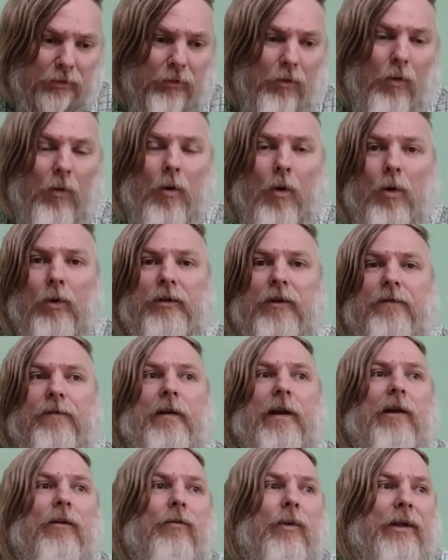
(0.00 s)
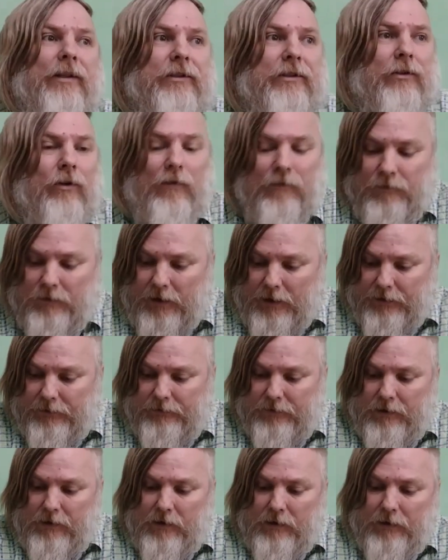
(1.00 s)
all the frequency of
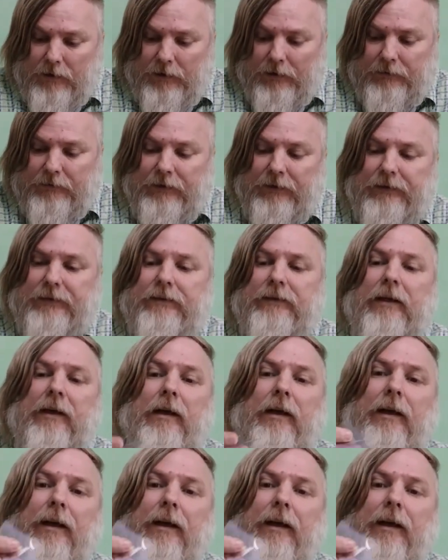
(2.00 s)
light in this